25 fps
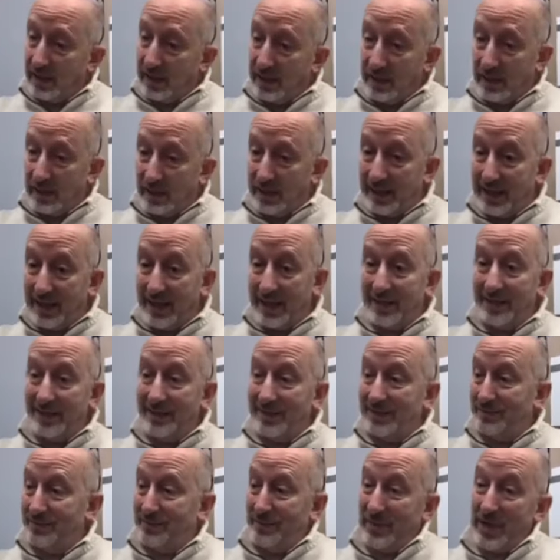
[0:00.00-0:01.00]
Uh,
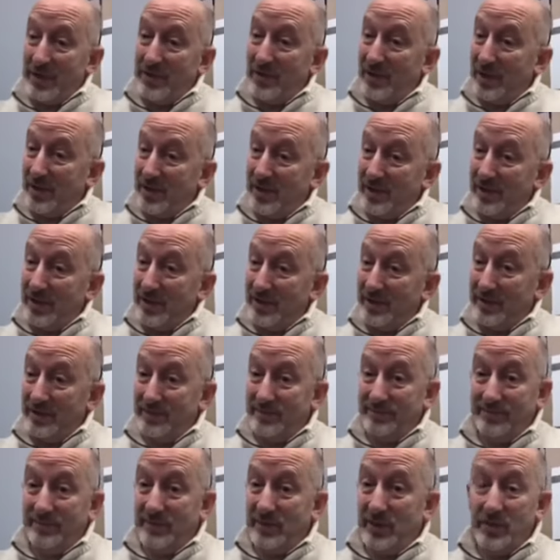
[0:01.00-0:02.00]
again, my
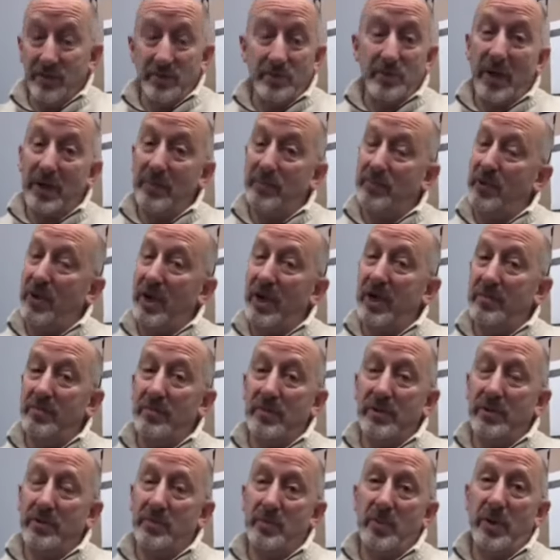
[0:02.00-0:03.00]
daughter is my
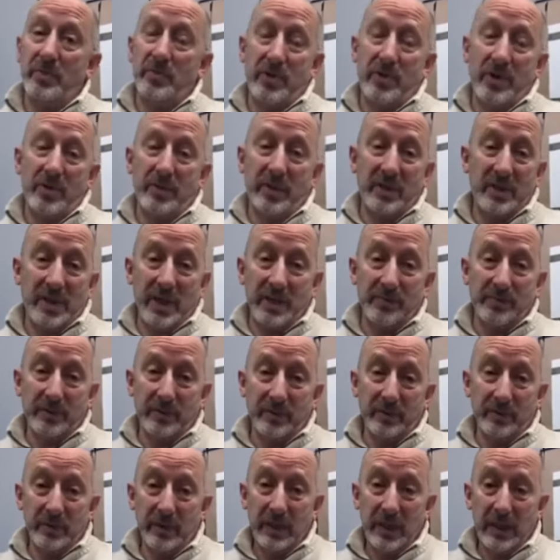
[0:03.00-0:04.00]
prime is my prime
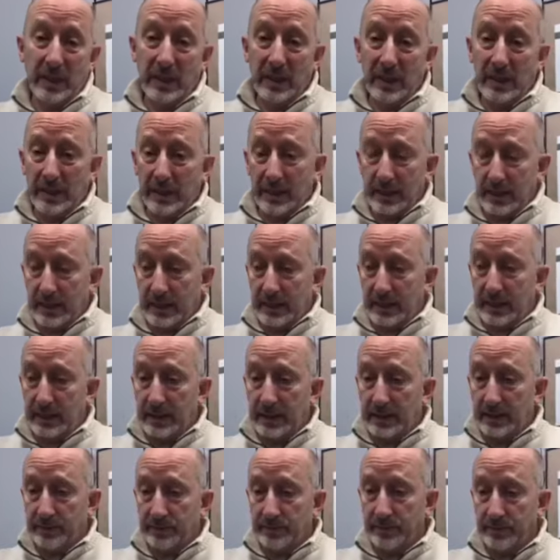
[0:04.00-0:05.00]
example. And what would
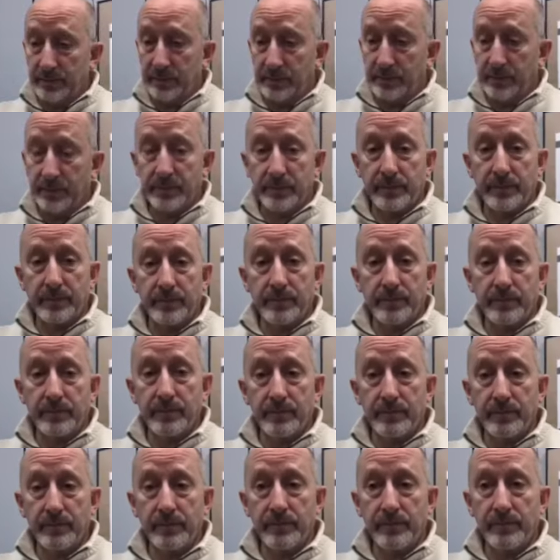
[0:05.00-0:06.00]
you say uh, to the skeptical
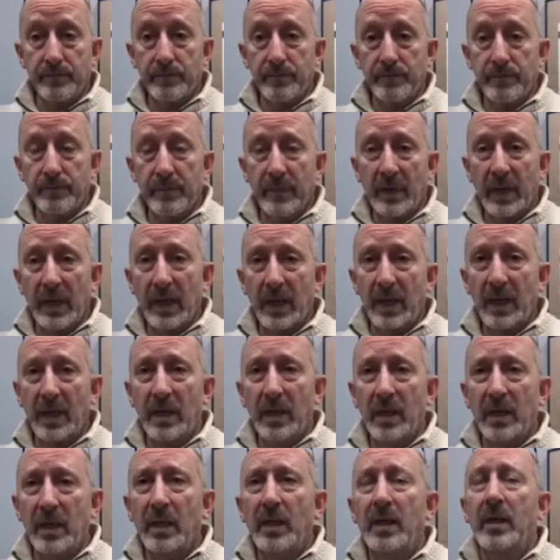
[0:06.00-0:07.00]
stylists that are
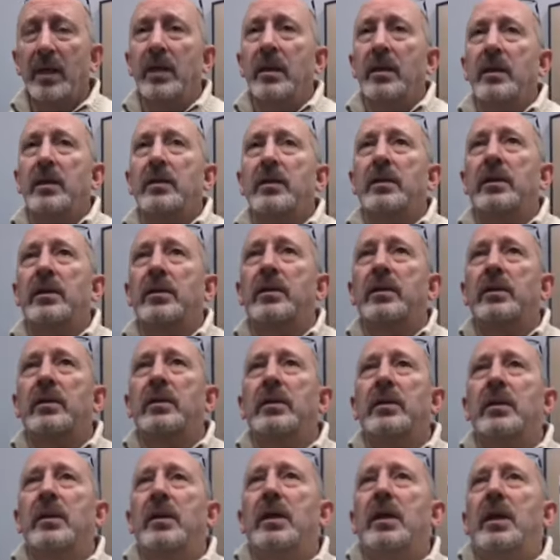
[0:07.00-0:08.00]
like, I don't like
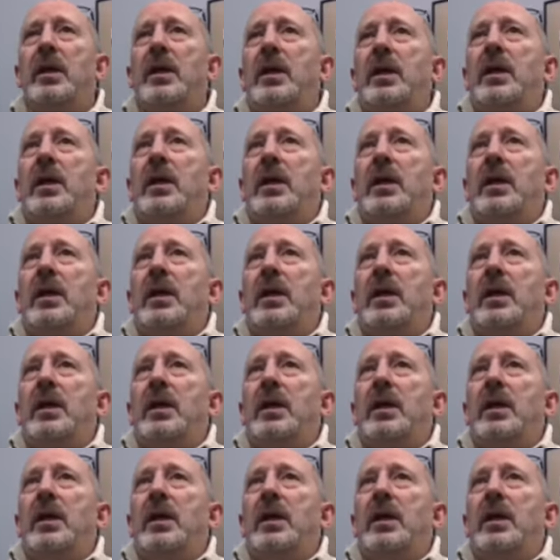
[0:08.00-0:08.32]
MLM?